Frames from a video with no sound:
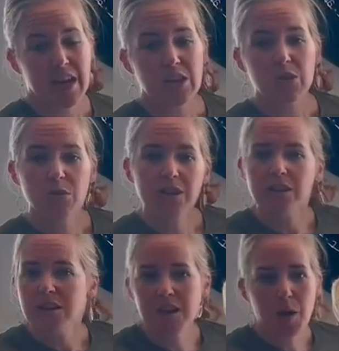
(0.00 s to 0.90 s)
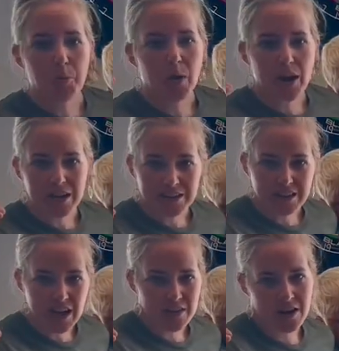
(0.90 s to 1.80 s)
You can look up products
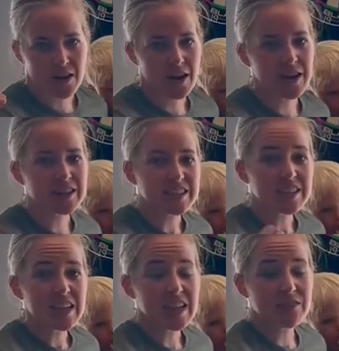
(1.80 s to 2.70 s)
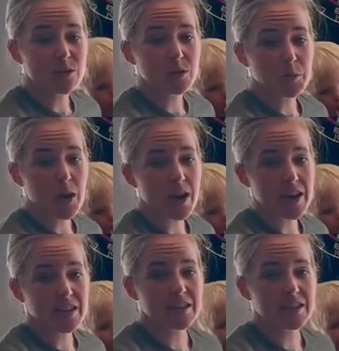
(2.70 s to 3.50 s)
on there and see if those products